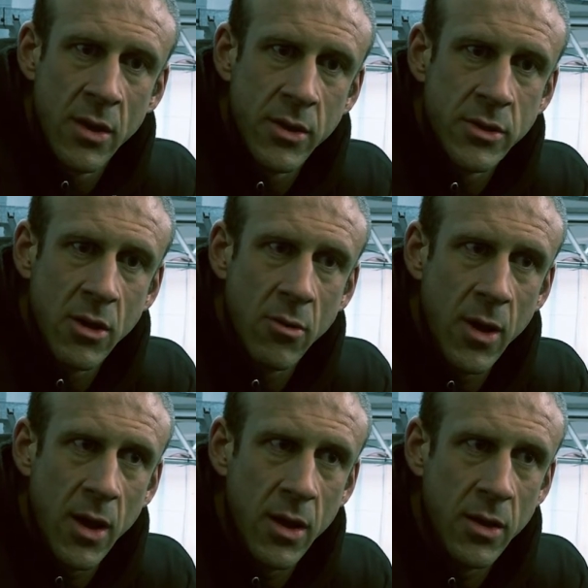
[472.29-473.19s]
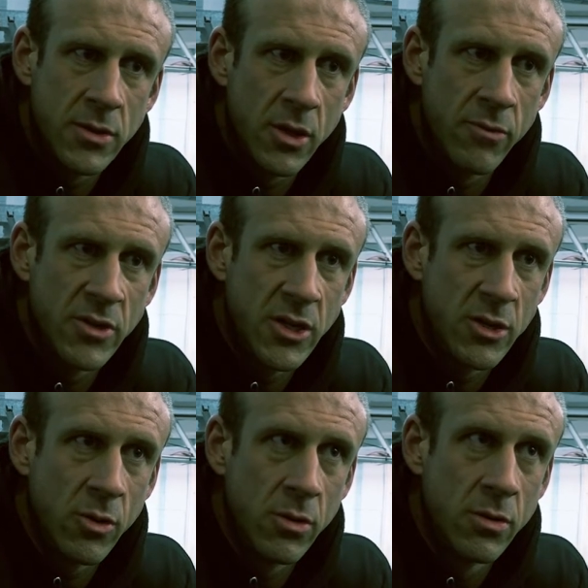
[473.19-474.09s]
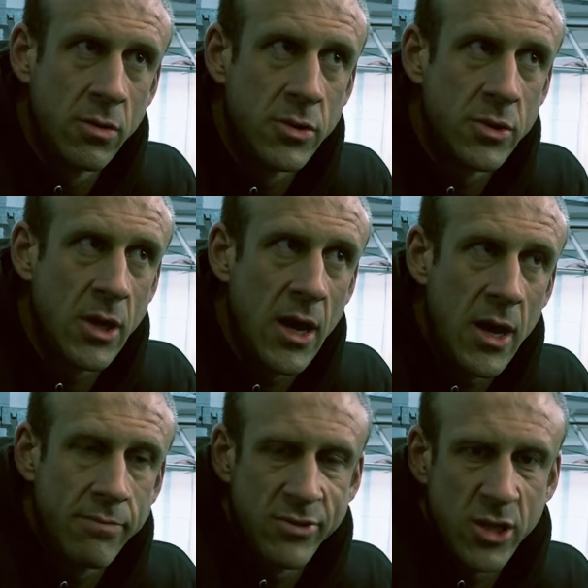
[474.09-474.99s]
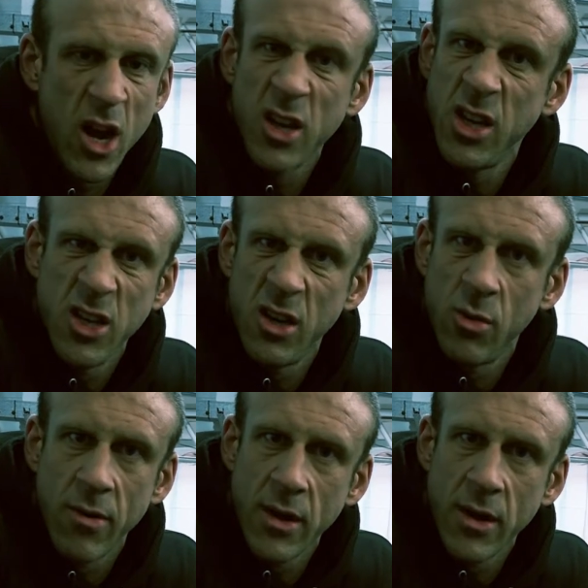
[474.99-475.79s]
there's no residual scar tissue or